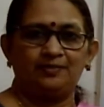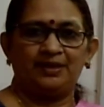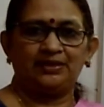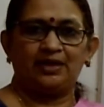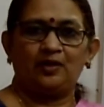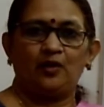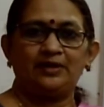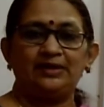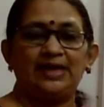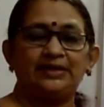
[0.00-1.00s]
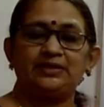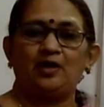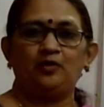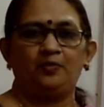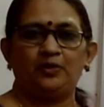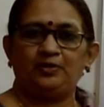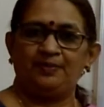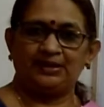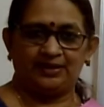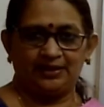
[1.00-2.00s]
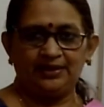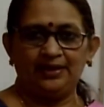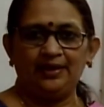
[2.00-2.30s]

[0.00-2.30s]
method or net output method,